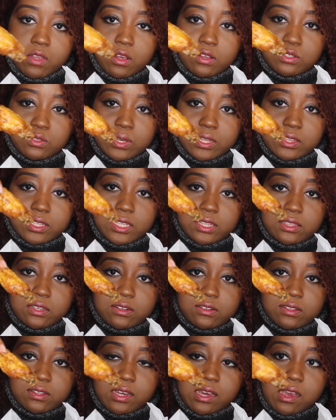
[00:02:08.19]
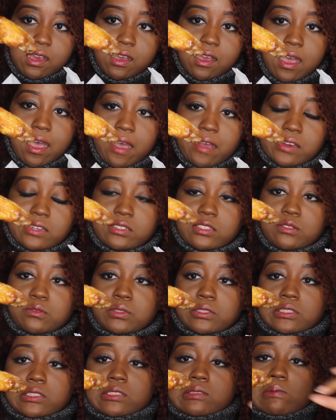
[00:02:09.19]
so I think they're the hot honey
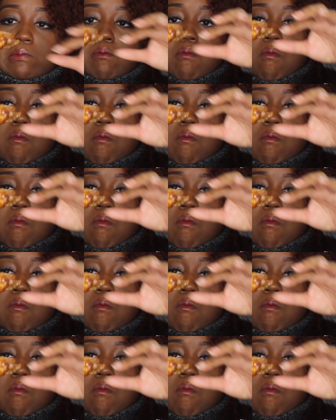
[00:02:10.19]
ones.